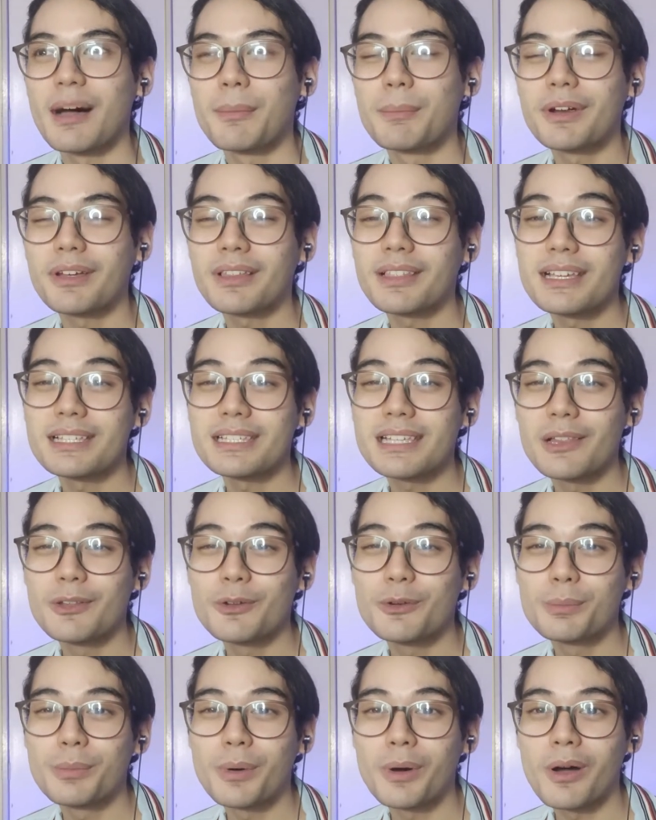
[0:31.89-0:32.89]
birthday
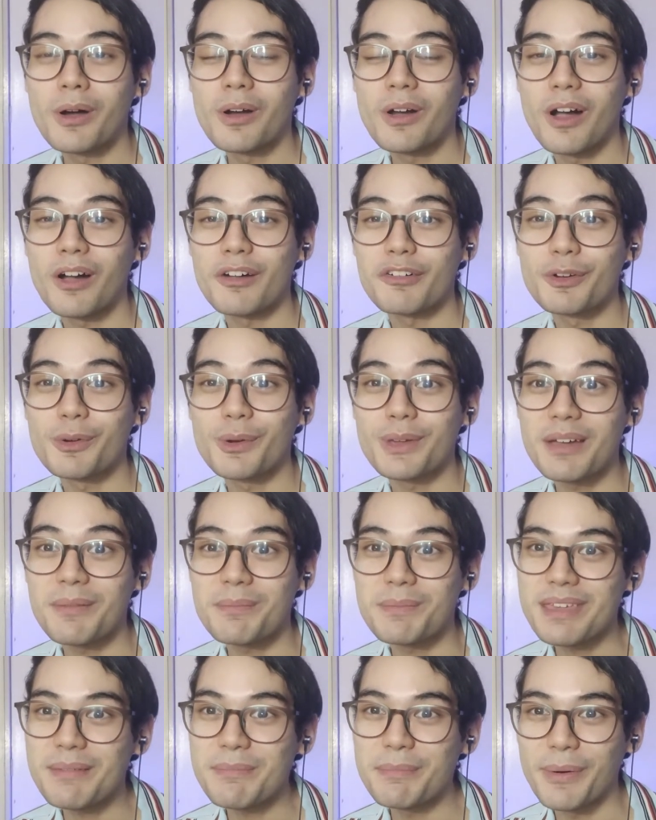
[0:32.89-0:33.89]
salubong of Kuya
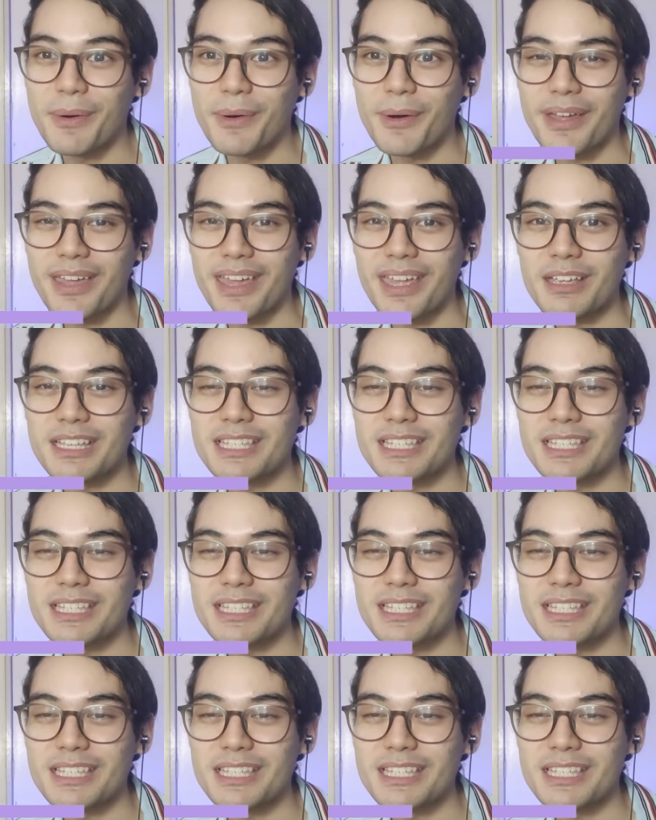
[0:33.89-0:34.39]
B-Boy.